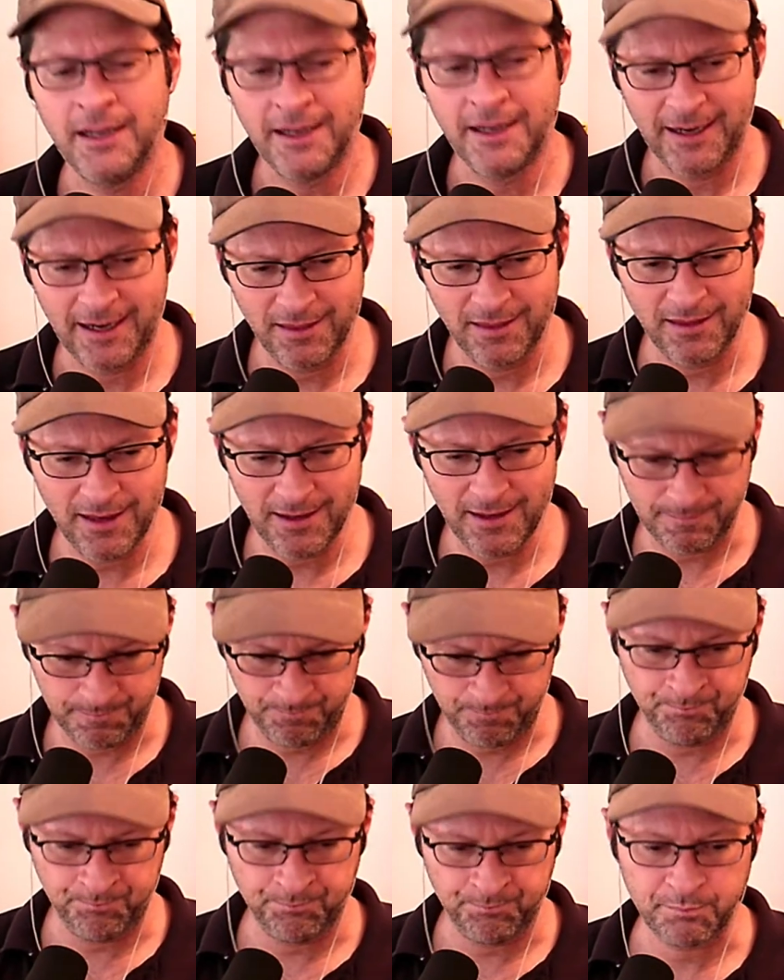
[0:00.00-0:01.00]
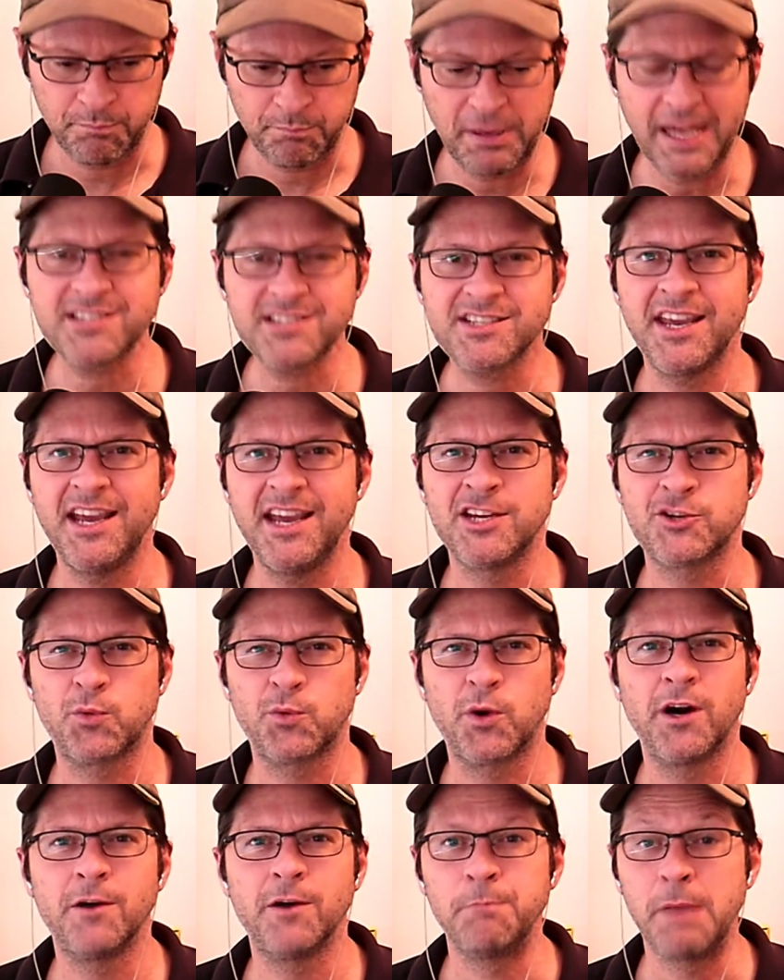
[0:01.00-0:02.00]
In the best case,
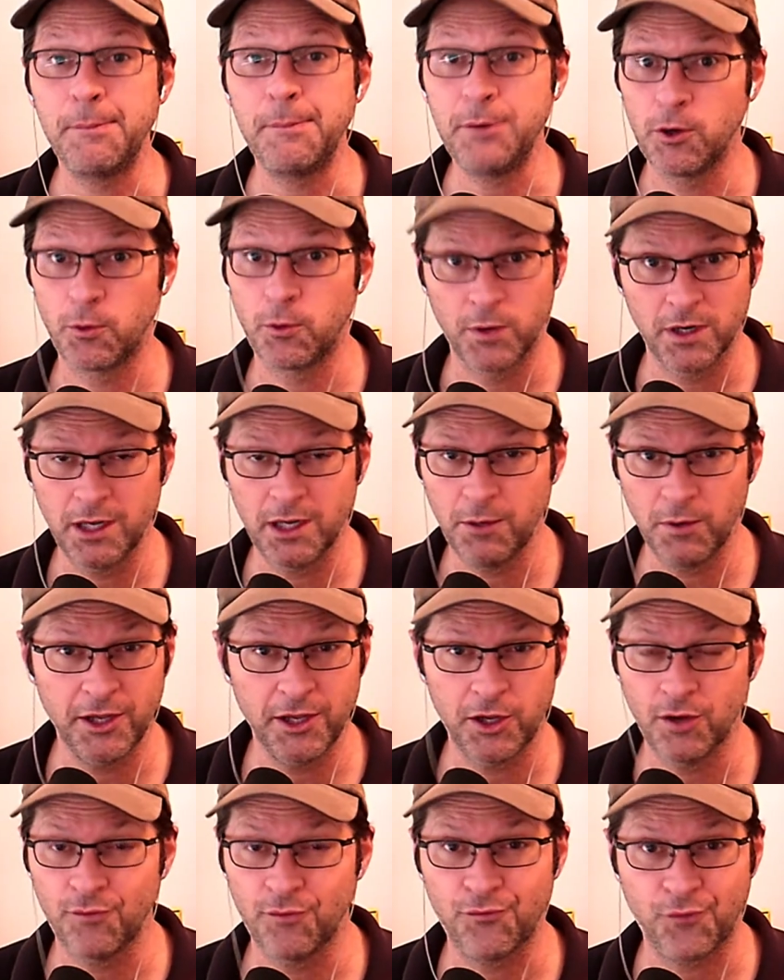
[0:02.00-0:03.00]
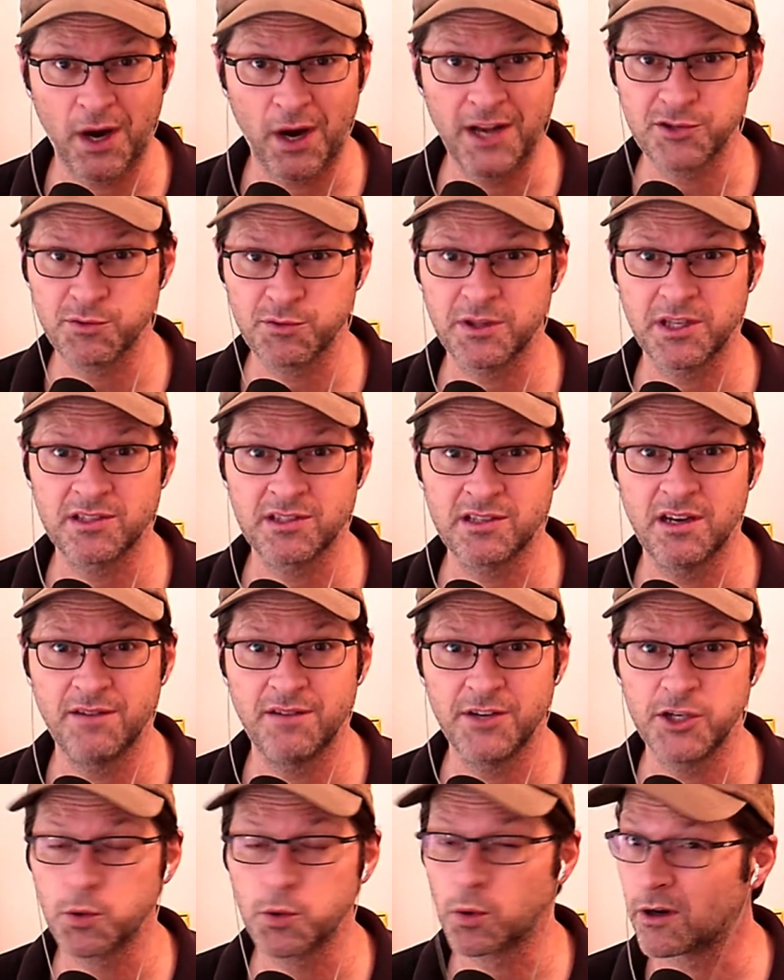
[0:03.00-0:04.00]
where maybe you're really, really good friends with this
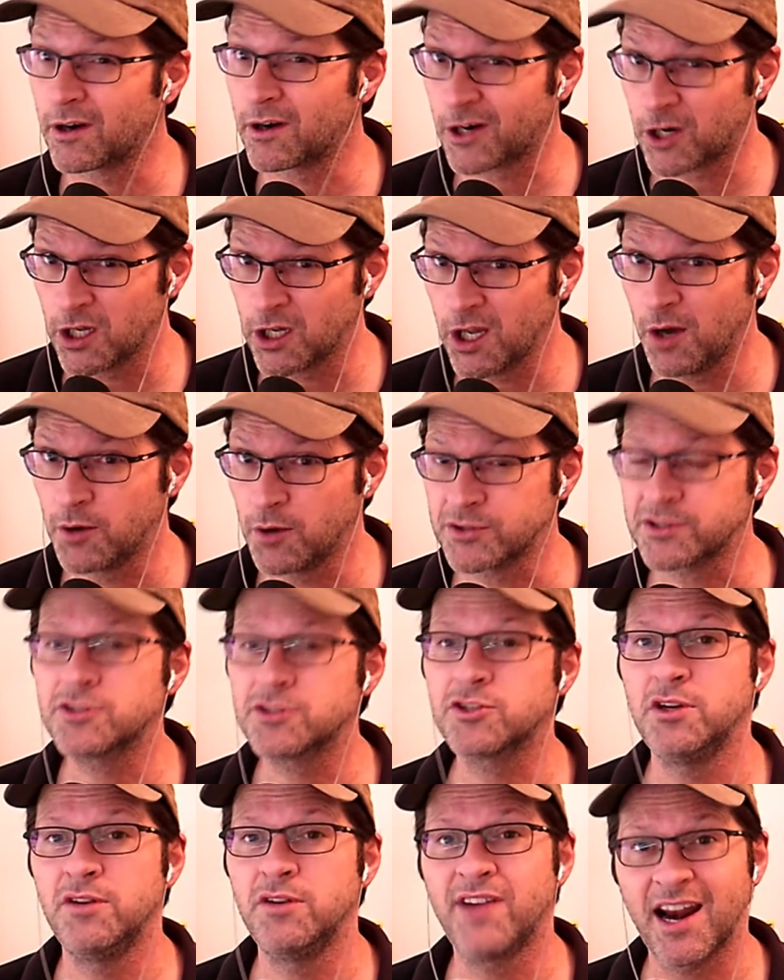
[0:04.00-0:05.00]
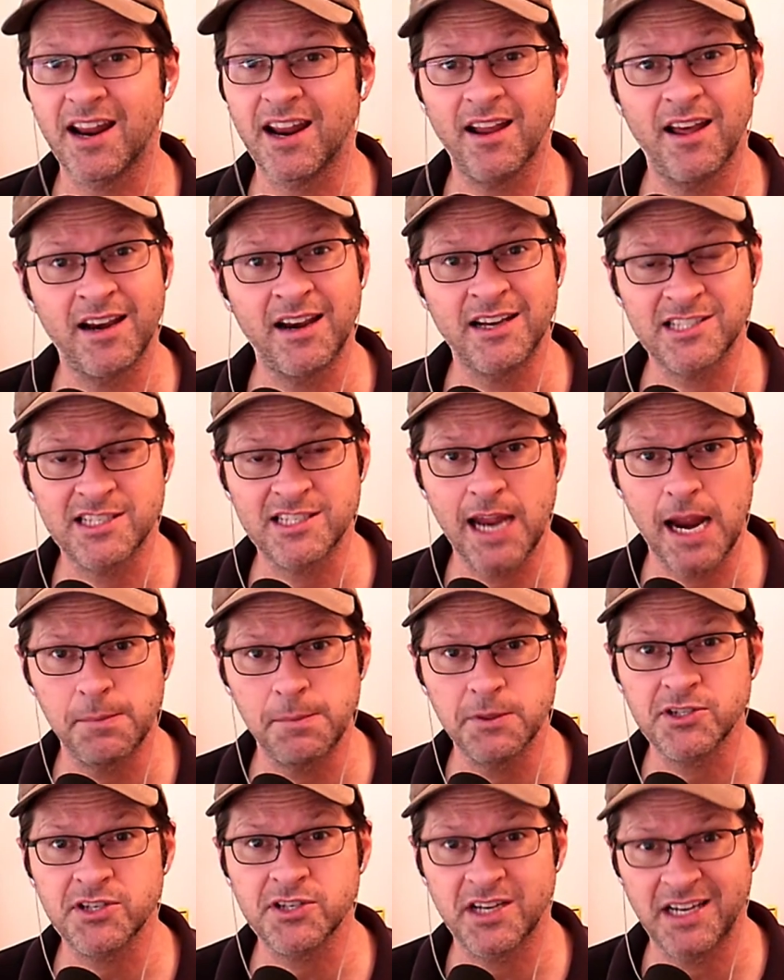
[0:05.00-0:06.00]
individual or close, so you've got an
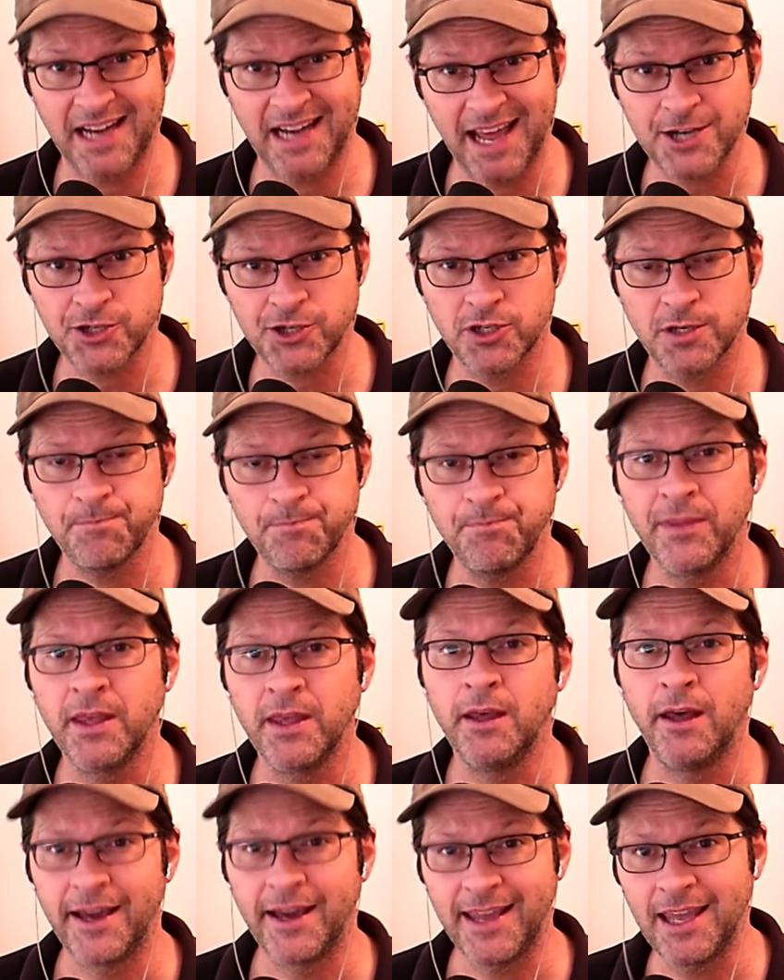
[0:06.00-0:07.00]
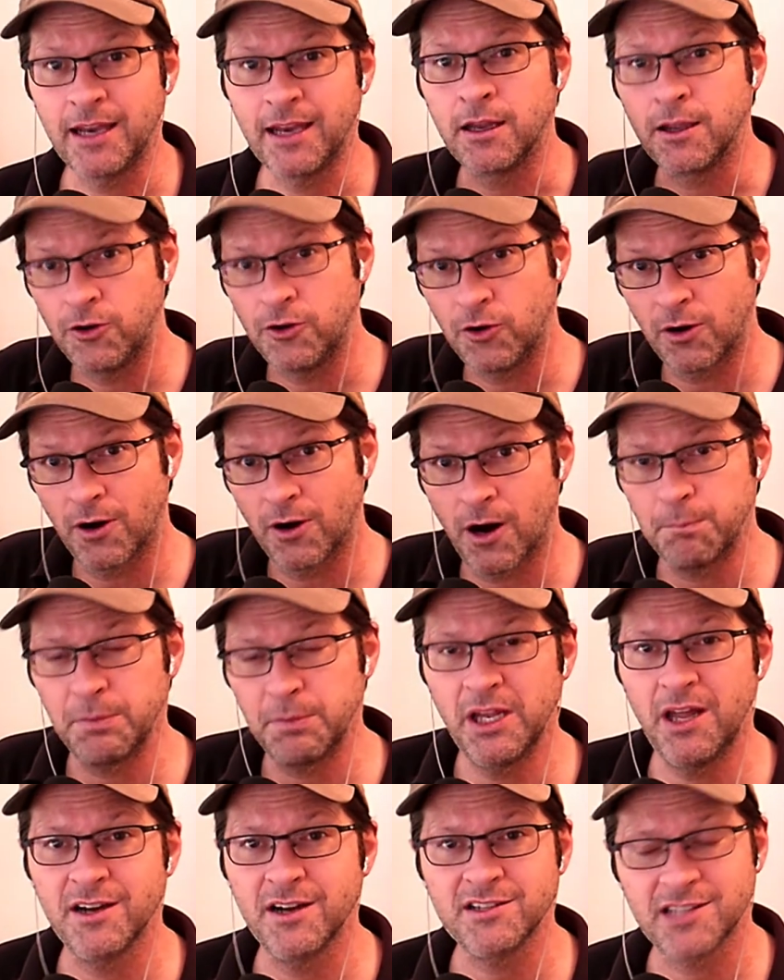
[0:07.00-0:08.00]
established connection, again, your heart
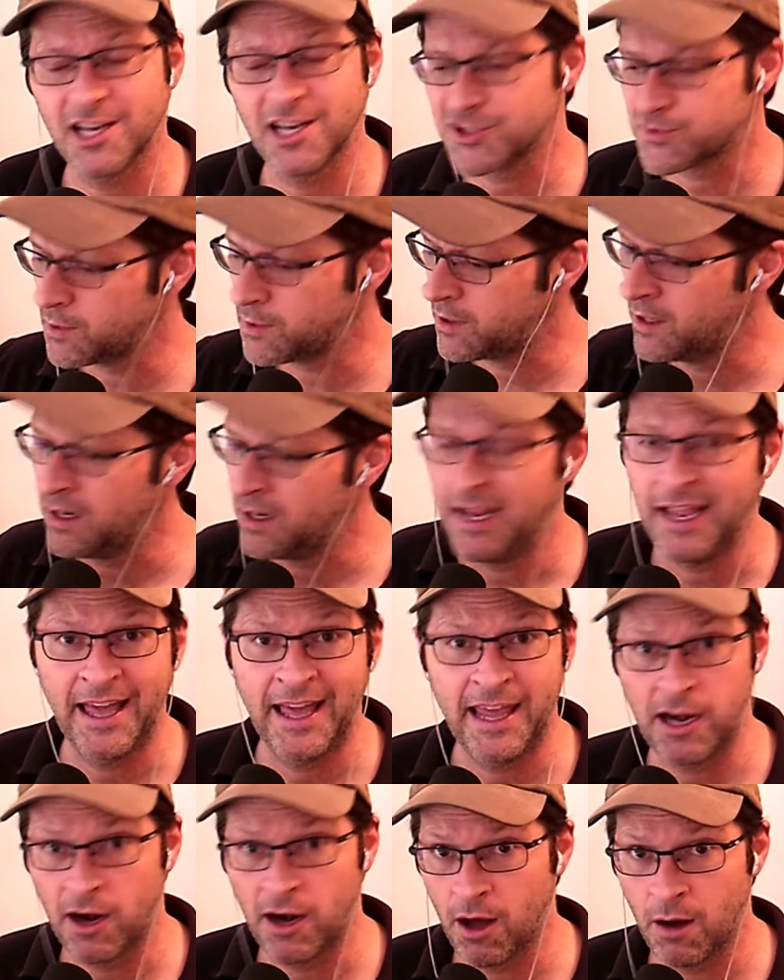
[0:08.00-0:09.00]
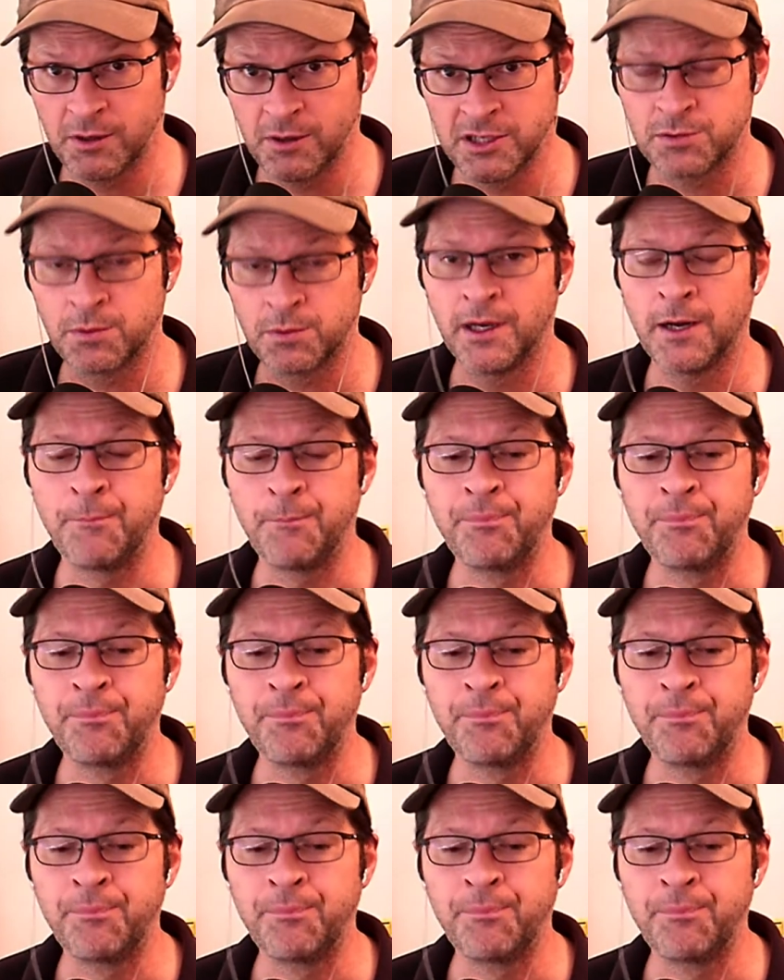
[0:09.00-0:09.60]
belongs elsewhere and it always will.